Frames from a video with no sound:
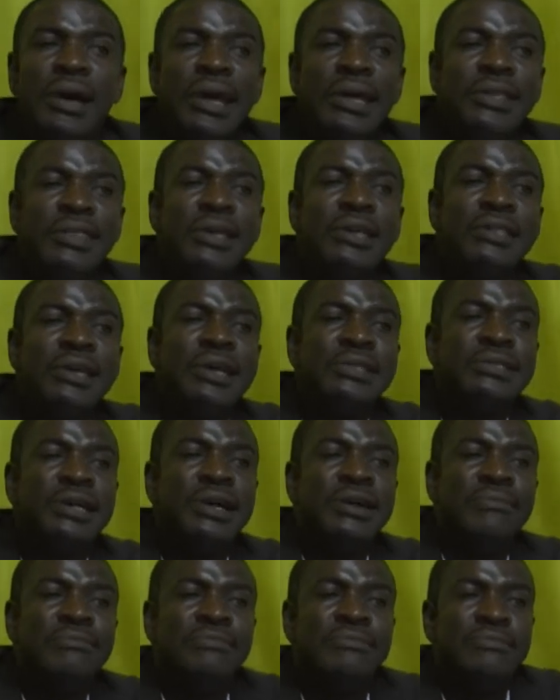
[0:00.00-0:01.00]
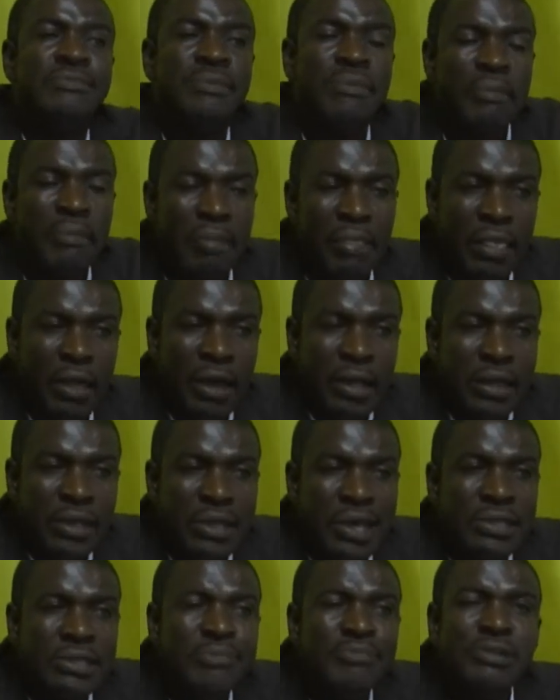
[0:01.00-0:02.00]
I think that
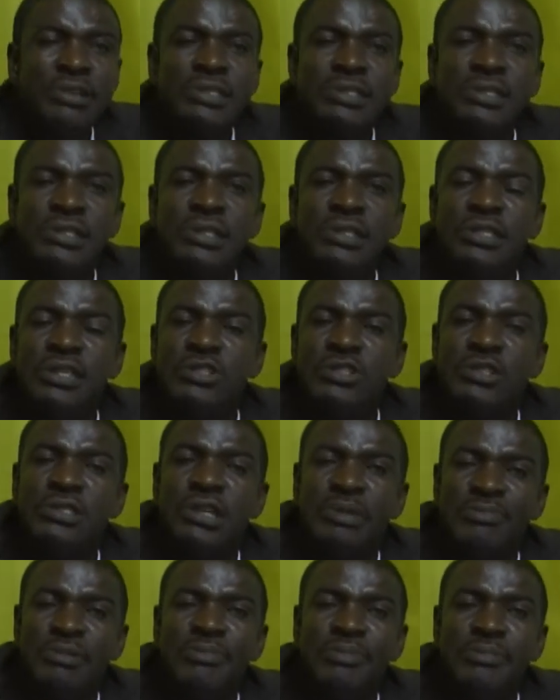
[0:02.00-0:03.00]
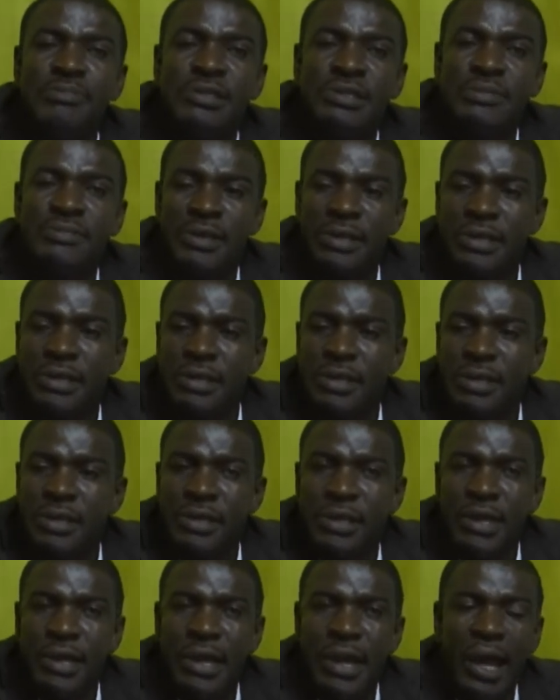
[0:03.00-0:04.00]
there are some personal decisions that people must make.
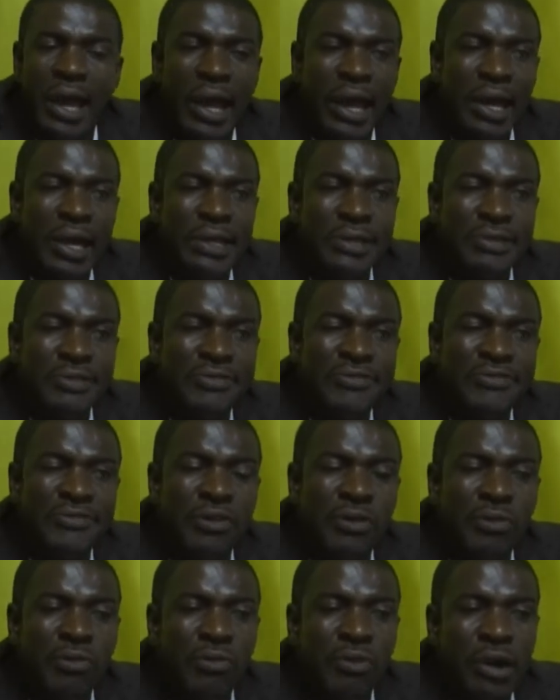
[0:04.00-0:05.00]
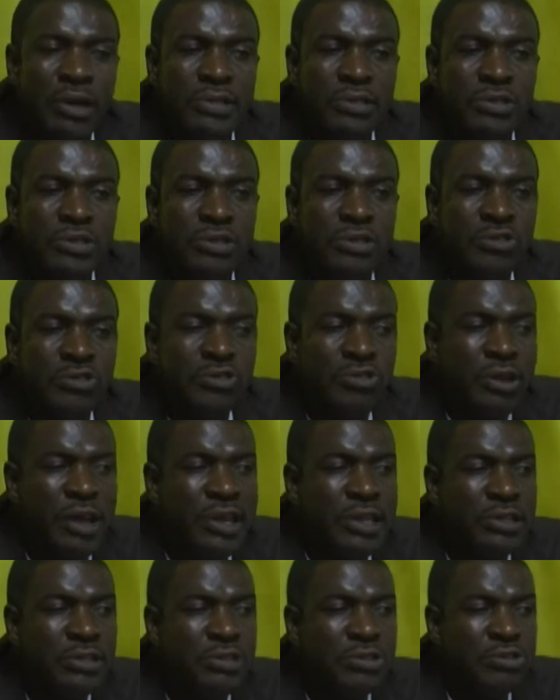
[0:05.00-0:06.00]
And for one to
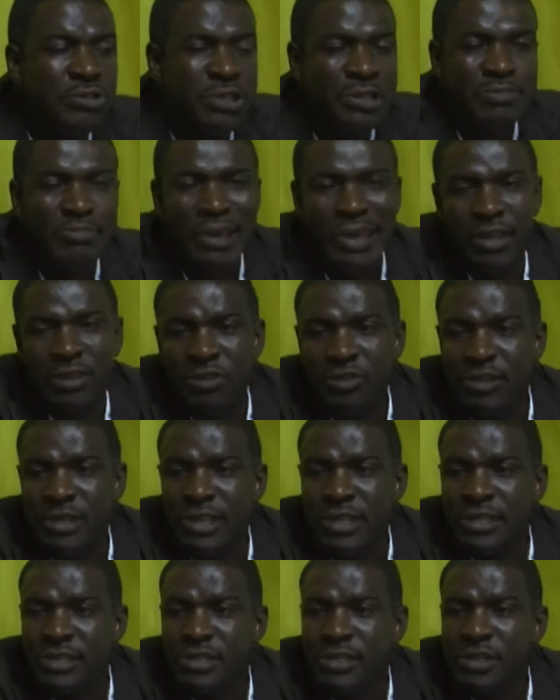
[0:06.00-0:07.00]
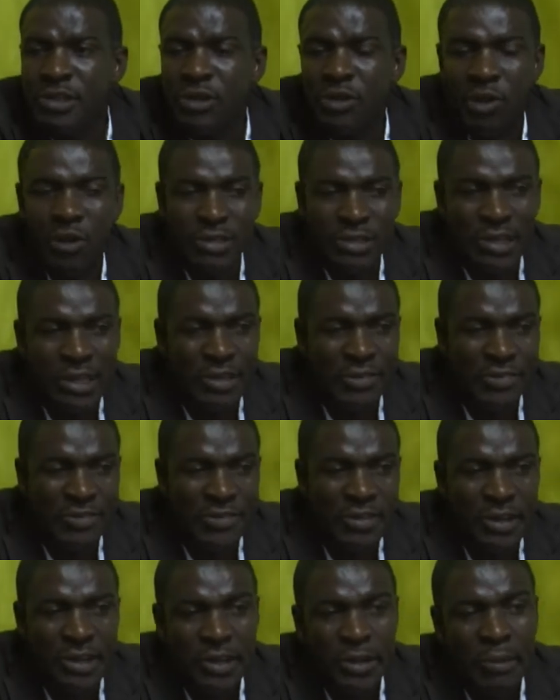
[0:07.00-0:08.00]
try to speculate or to
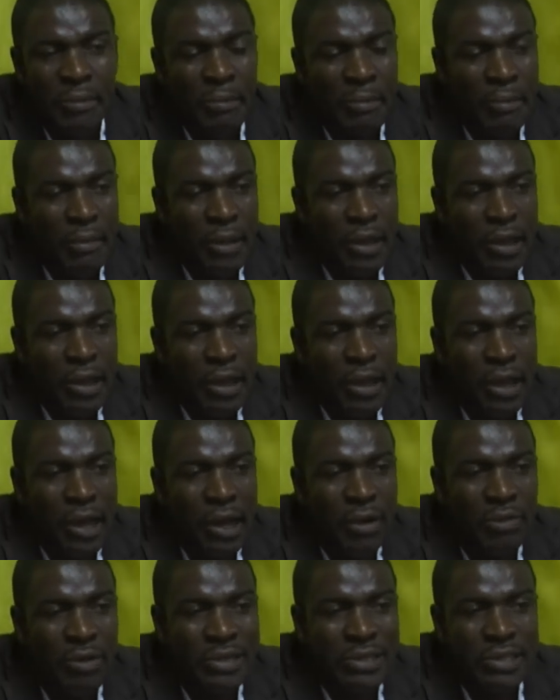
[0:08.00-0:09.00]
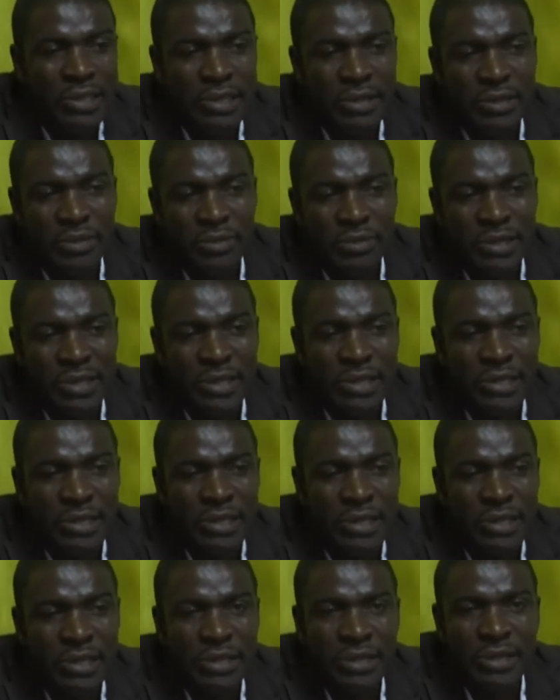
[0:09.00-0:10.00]
infer what they
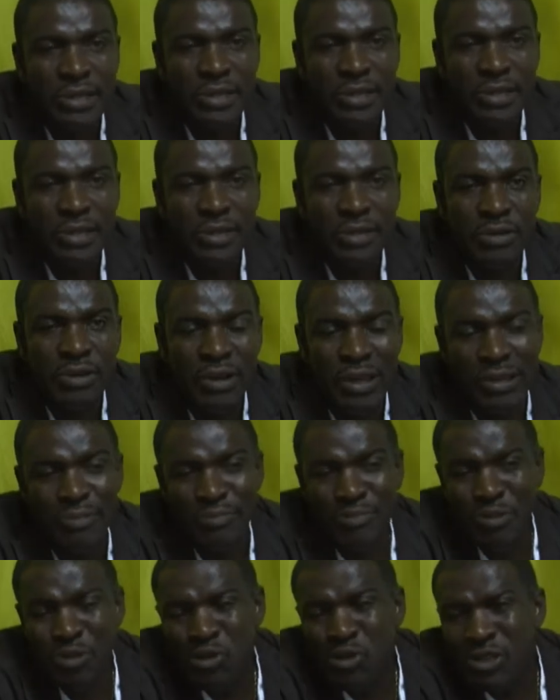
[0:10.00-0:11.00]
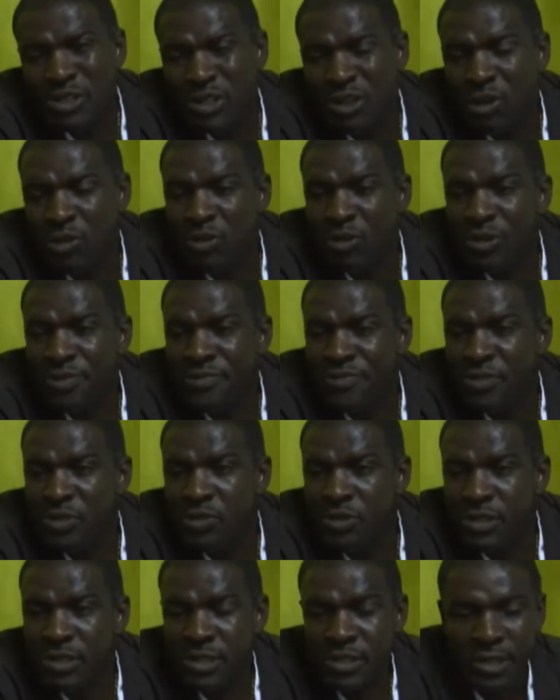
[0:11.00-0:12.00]
think or impose your own
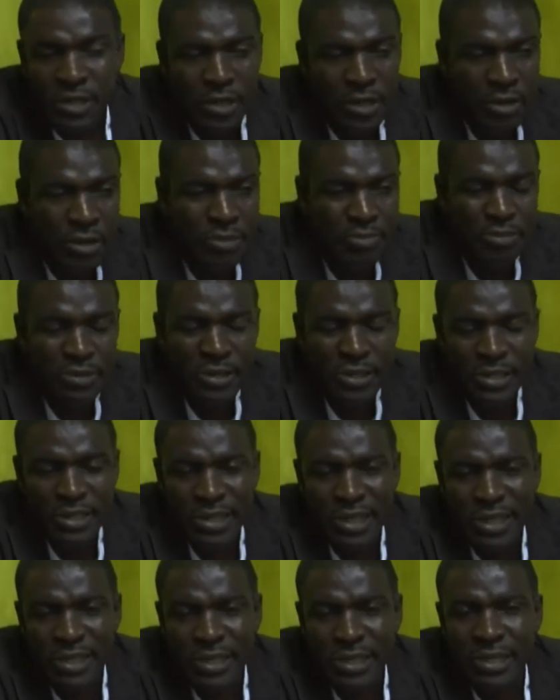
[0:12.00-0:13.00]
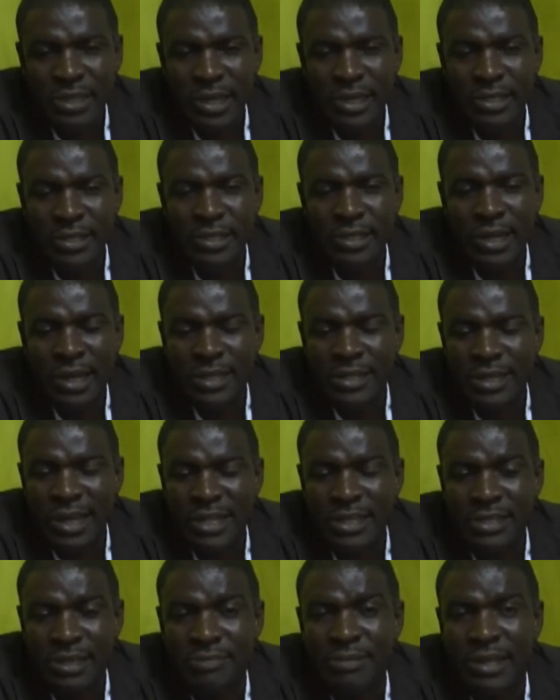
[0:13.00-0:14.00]
views on person, I think
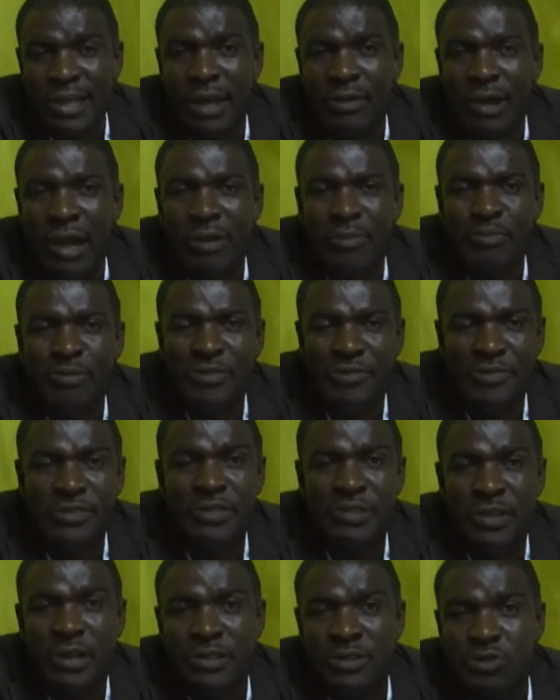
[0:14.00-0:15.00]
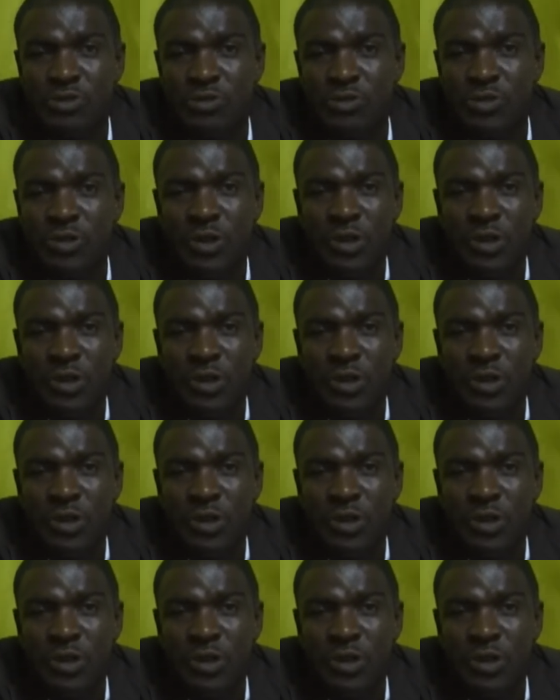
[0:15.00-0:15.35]
that is something I prefer not to.